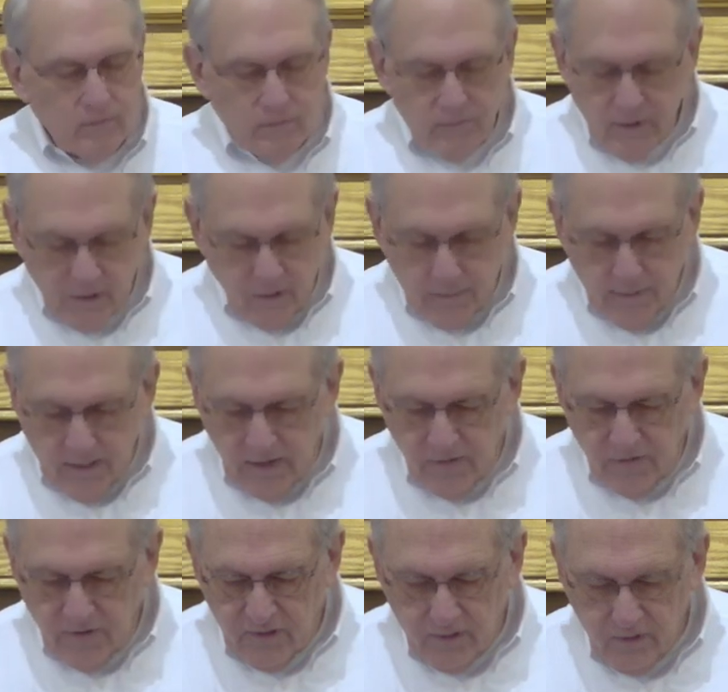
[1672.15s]
Not going to be any
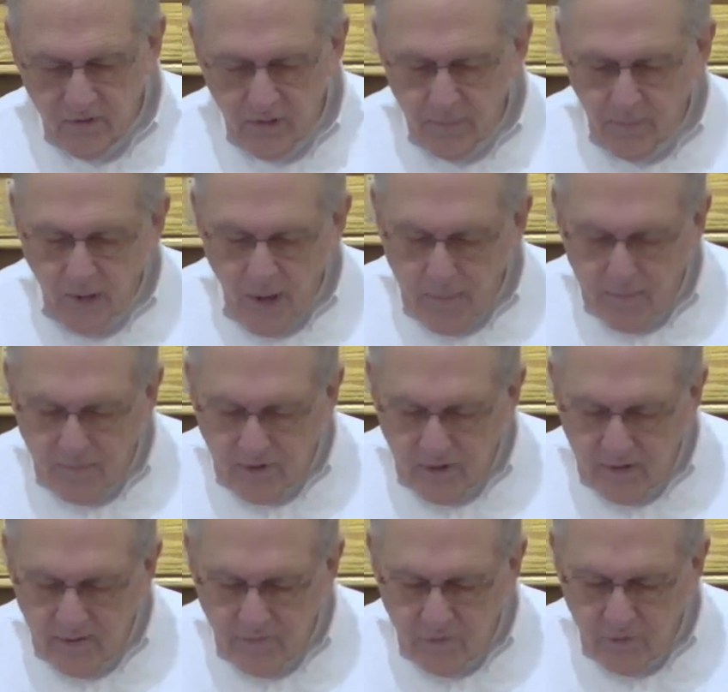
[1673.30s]
sickness, any problems, any
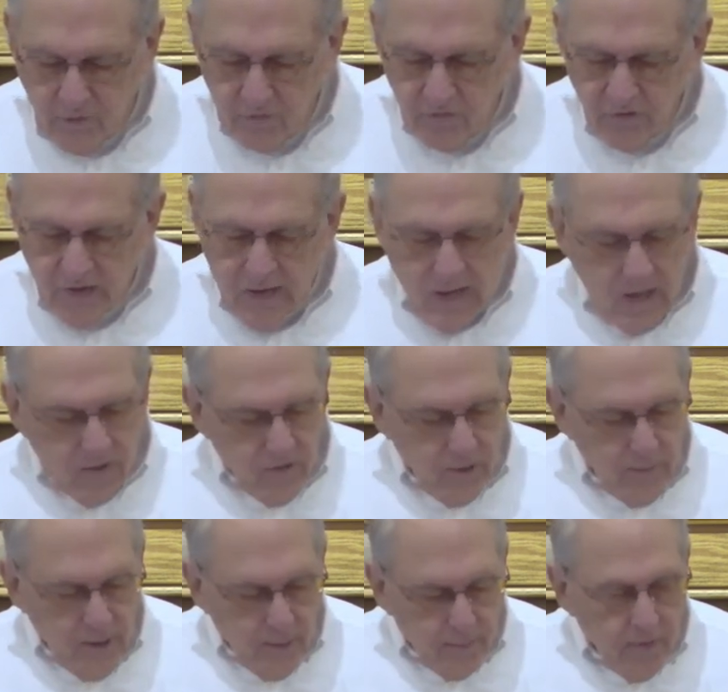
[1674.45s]
difficulties. It's going to
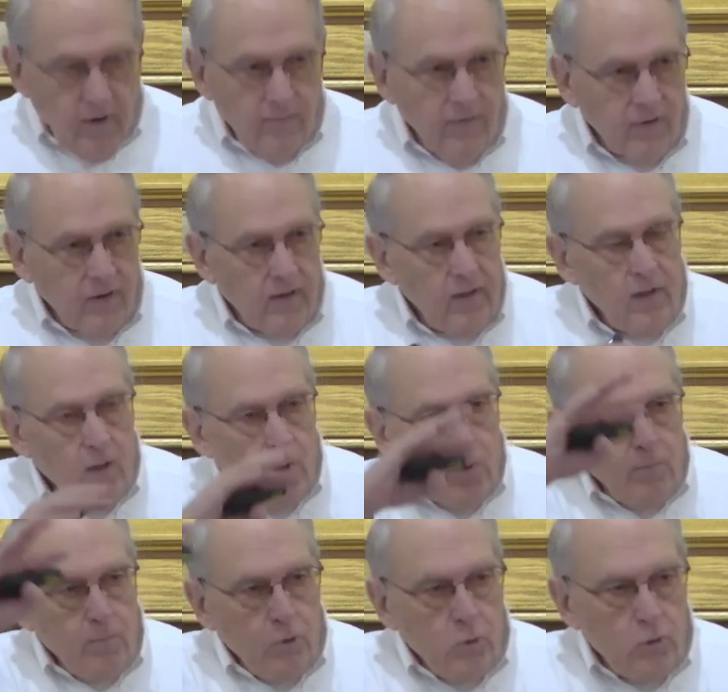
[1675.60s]
be a perfectly
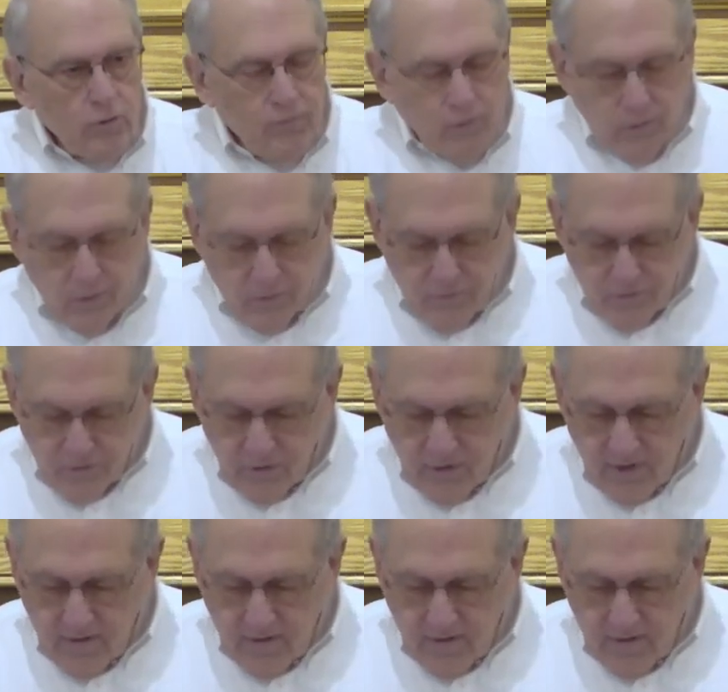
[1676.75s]
beautiful tree.